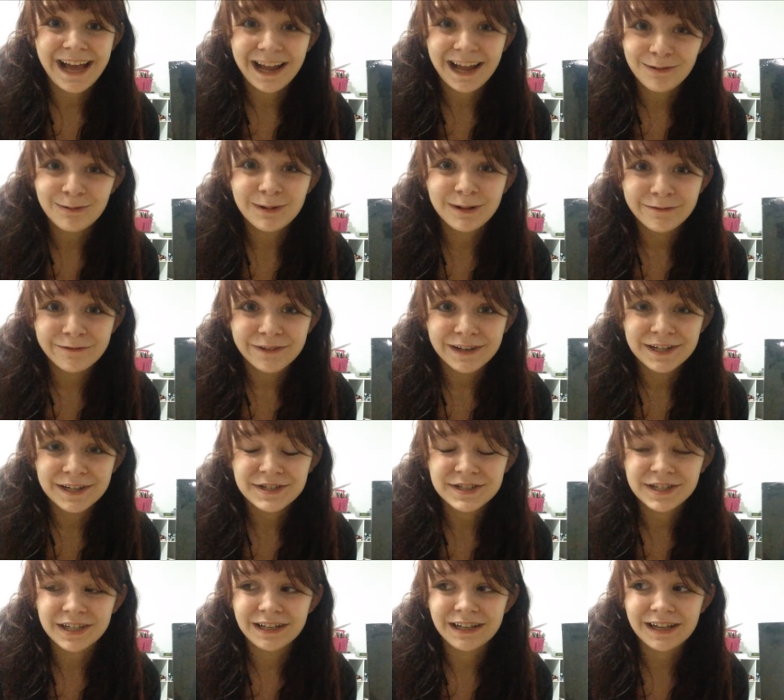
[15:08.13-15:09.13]
I will
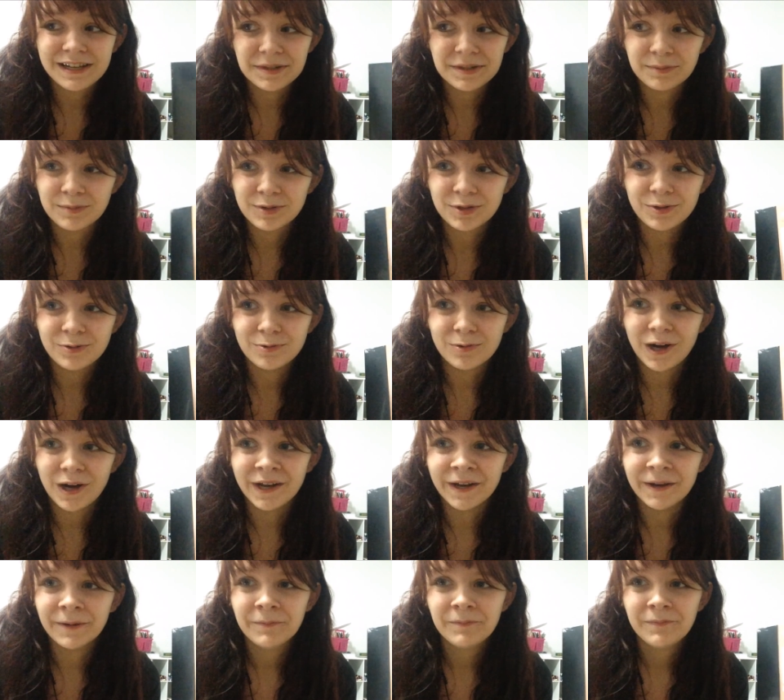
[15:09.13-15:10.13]
finish it, like the blue
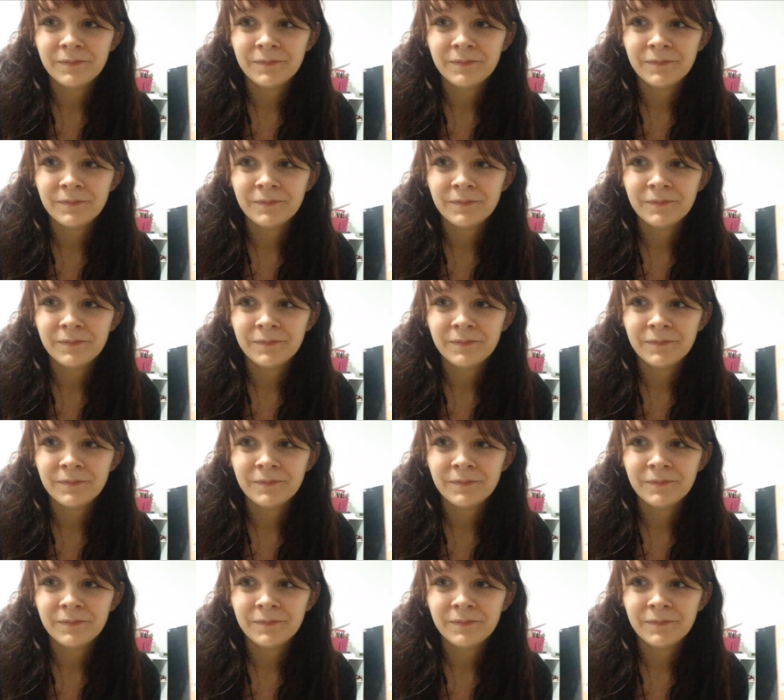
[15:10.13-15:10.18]
one.